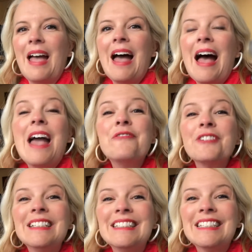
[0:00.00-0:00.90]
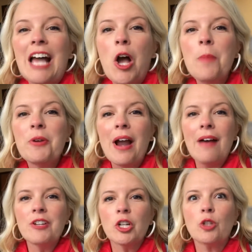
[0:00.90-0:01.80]
Hey friends, I hope you're
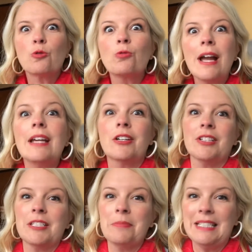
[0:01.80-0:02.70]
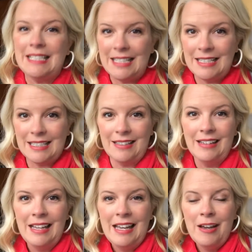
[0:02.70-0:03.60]
having a great Christmas season.
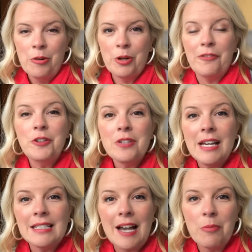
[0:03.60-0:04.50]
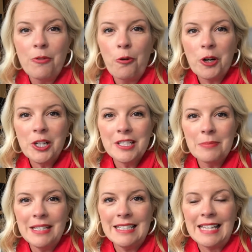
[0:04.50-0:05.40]
We're a few days out before
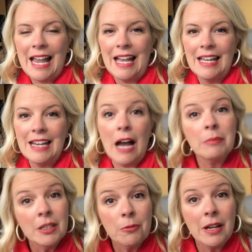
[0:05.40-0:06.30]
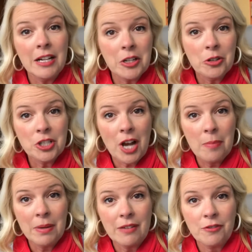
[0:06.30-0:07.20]
Christmas and I'm getting ready to go
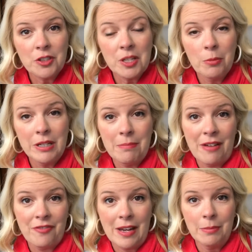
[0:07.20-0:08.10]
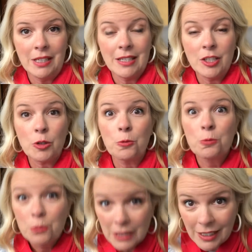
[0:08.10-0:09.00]
shopping for someone in my family that's
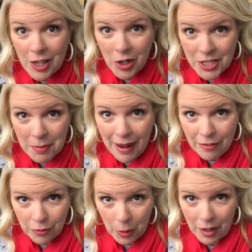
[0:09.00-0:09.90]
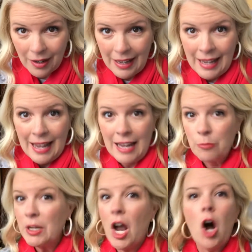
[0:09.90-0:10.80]
really hard to buy for. And
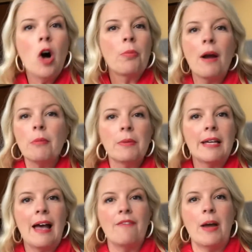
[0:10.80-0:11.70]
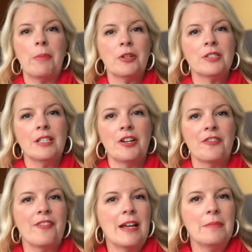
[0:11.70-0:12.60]
we all probably have that person in our
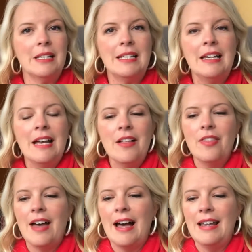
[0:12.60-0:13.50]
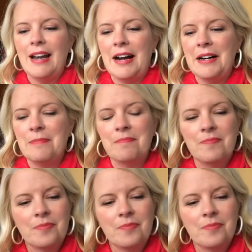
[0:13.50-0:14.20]
family that, um,